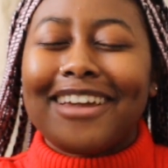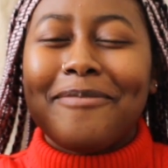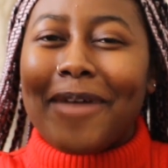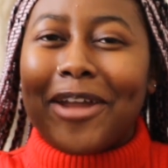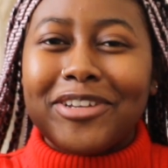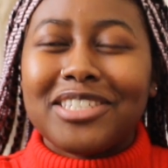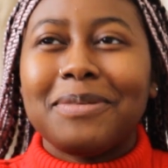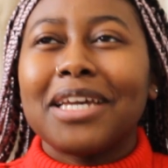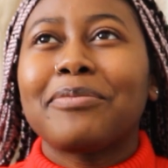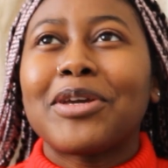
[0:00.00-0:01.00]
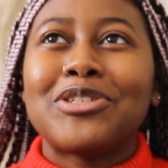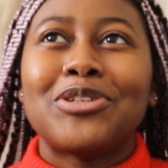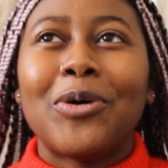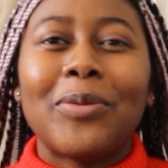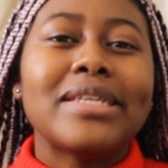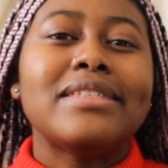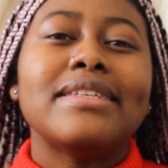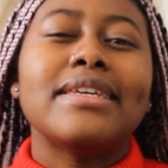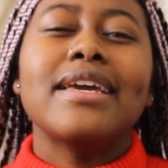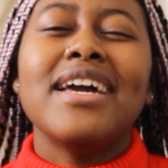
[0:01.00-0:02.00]
mad respect, because you always
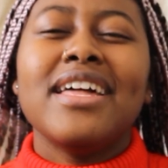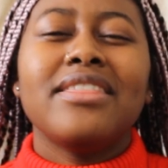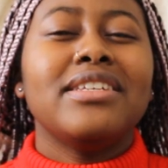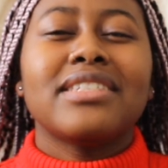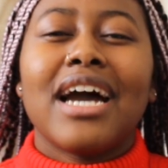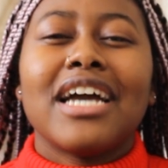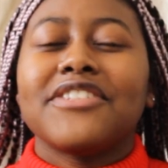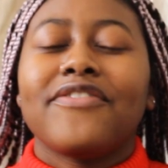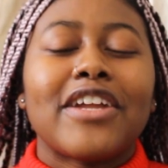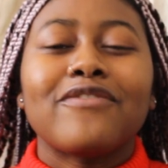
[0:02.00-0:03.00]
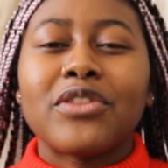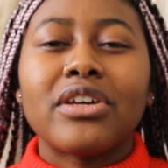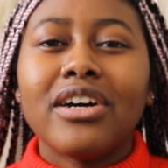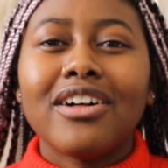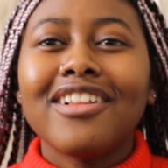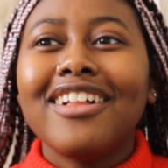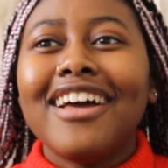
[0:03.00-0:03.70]
see these guys fight for the girl,